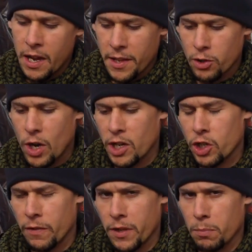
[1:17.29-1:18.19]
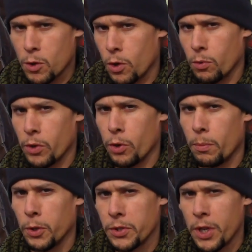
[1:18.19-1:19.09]
and then try to shift them toward
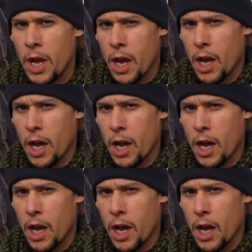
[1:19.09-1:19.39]
renewables,